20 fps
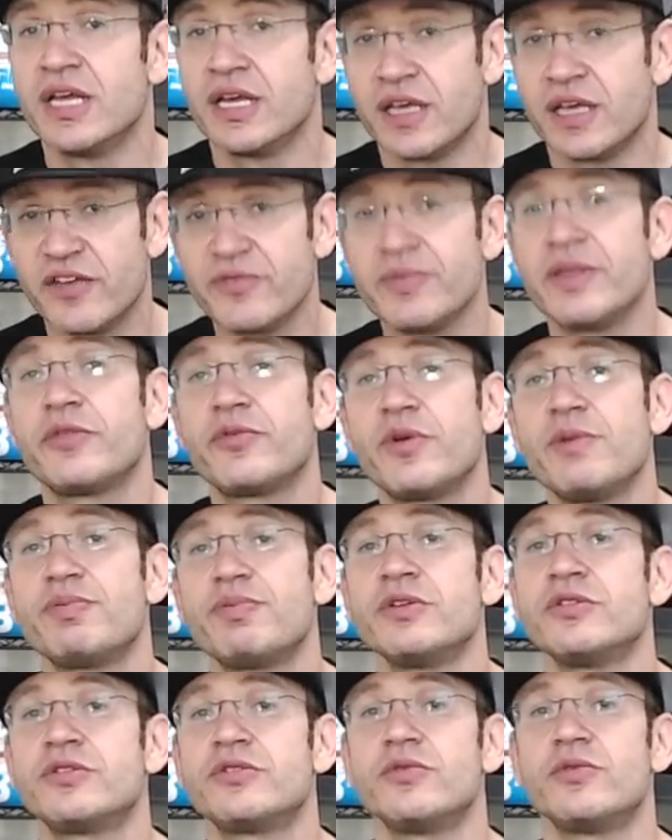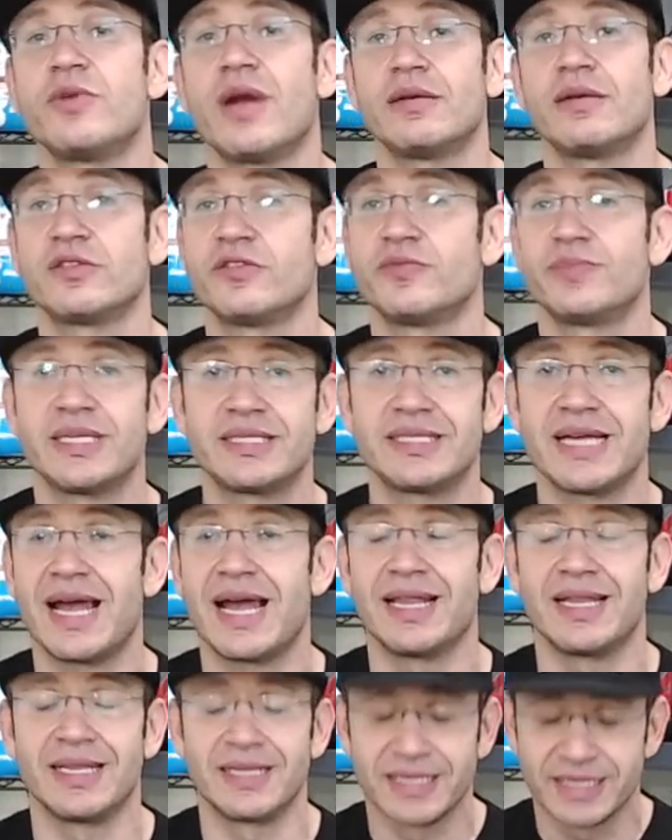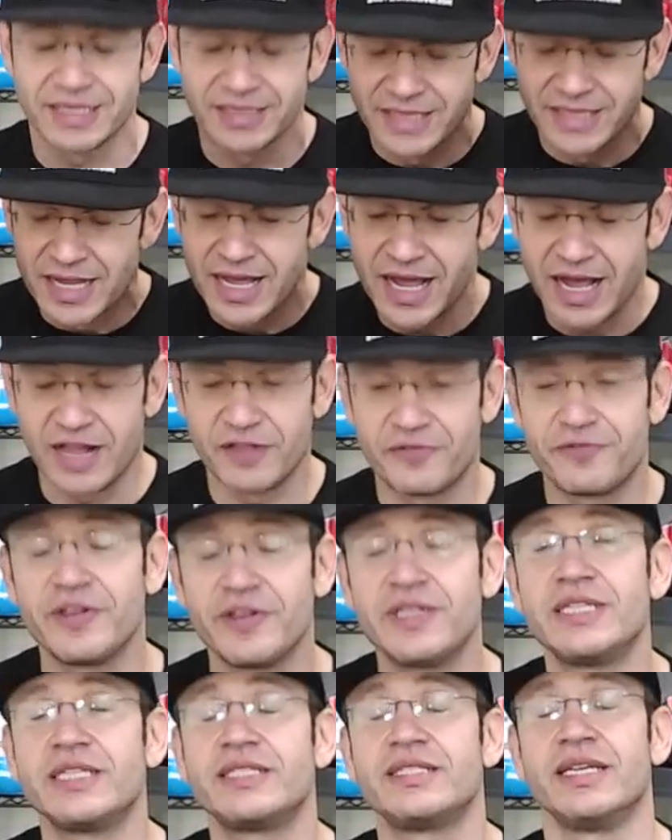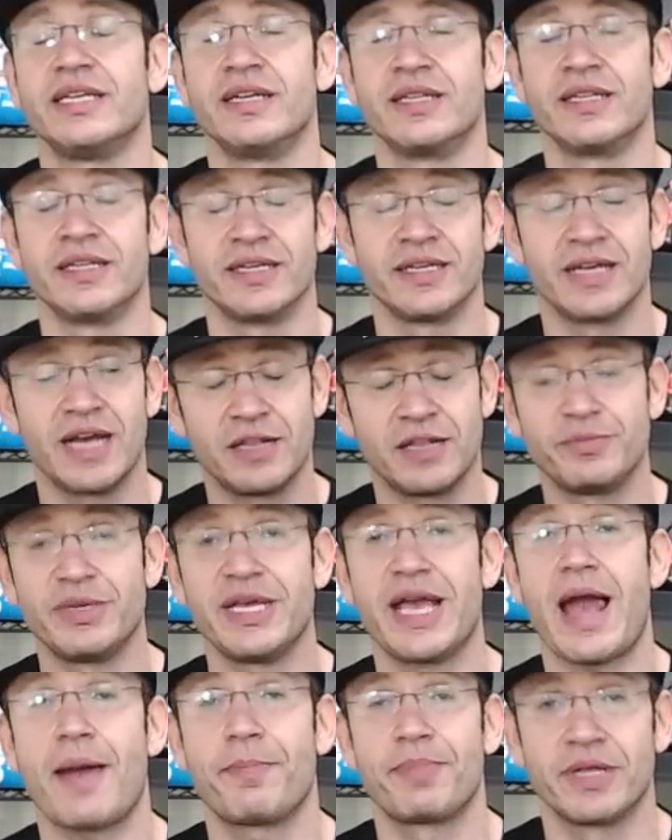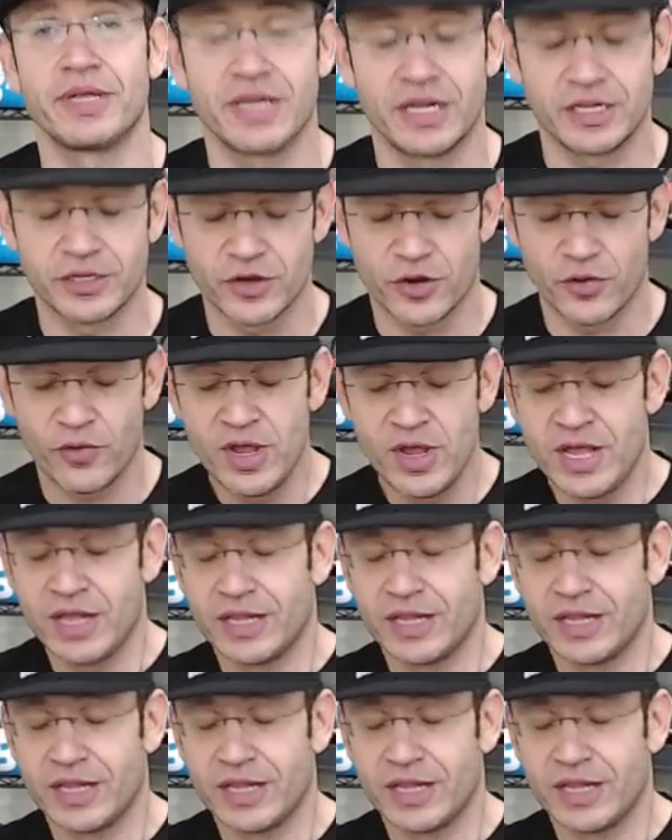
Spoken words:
Give me 3.2 grams of beta-alanine, I'll feel the tingling, I'll be happy and I'll go.